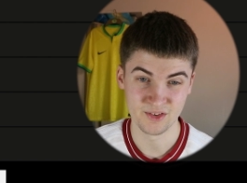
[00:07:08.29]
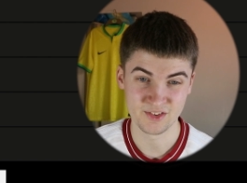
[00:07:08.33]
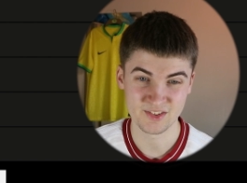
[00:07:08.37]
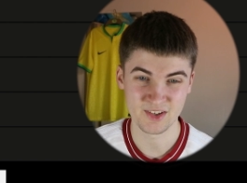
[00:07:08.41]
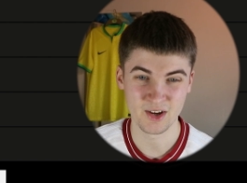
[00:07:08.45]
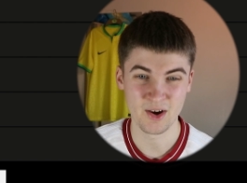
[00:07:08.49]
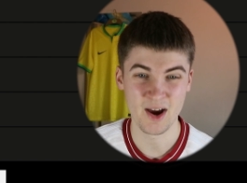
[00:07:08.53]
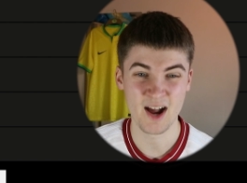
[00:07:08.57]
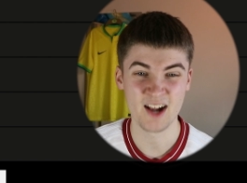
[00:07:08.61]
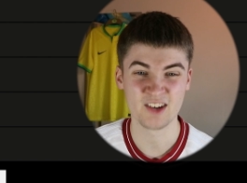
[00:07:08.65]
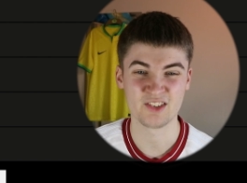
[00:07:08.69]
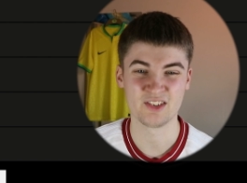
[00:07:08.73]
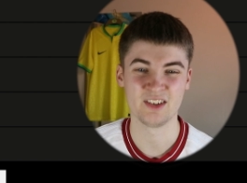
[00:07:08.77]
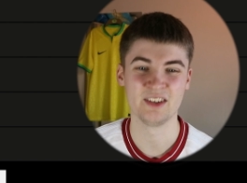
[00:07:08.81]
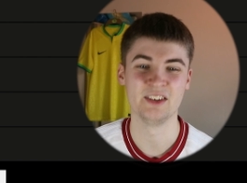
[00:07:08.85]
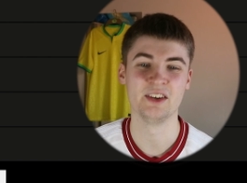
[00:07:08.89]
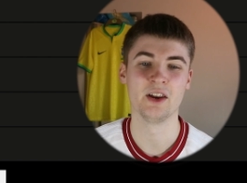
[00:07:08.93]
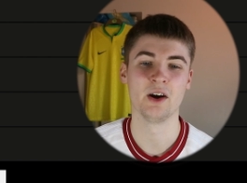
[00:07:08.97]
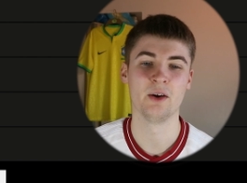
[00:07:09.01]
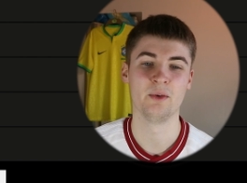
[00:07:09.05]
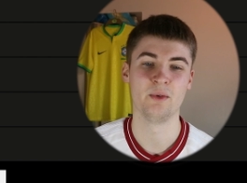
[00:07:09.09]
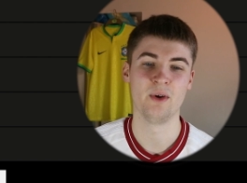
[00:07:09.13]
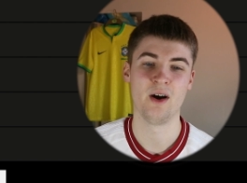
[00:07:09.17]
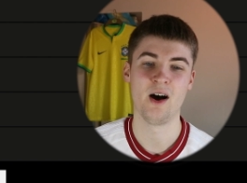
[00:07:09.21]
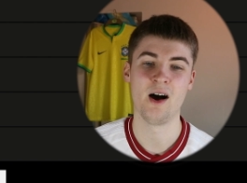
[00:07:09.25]
So actually
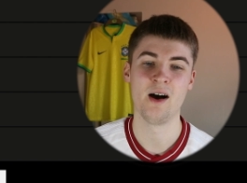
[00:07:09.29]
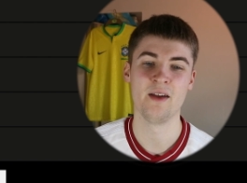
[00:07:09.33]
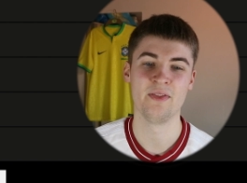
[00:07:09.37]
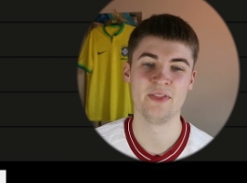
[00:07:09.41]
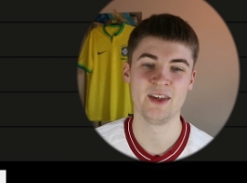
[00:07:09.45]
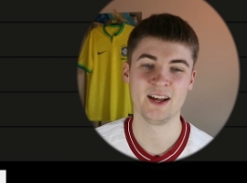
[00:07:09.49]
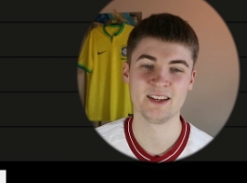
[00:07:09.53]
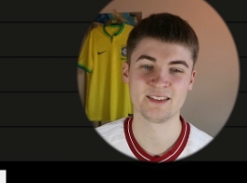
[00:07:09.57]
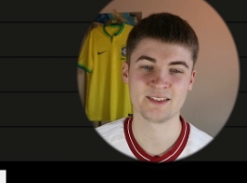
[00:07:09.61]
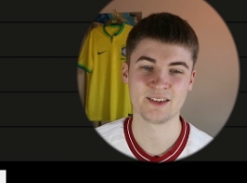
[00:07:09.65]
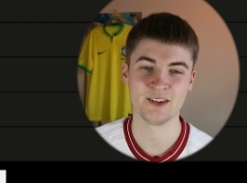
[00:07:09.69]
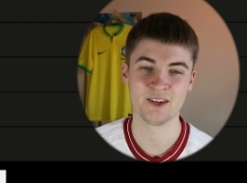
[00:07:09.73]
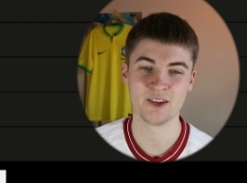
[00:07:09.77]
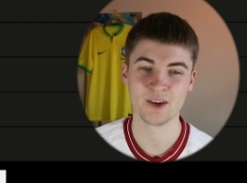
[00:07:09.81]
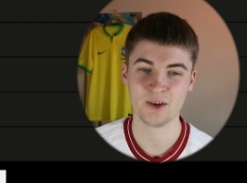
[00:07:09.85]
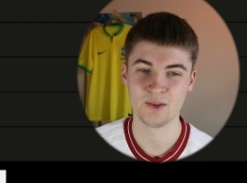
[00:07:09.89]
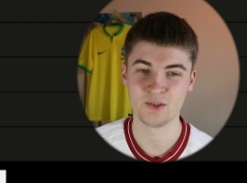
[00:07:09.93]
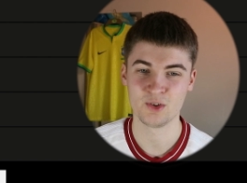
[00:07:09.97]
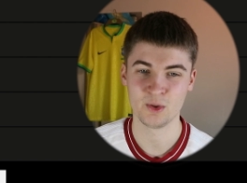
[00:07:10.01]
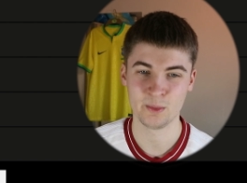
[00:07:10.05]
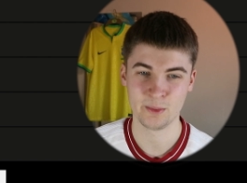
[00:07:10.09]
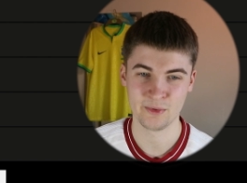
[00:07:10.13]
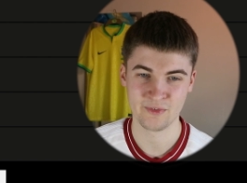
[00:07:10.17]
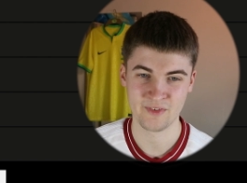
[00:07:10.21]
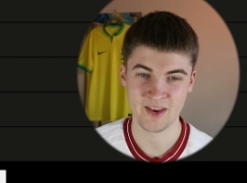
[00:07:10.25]
no, that's gonna go
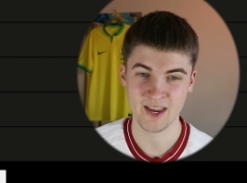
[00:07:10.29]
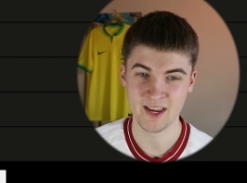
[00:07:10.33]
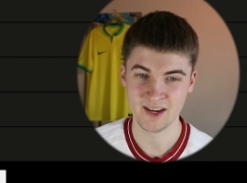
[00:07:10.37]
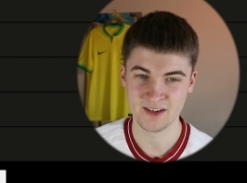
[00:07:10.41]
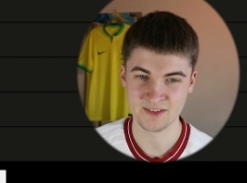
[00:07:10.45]
top of A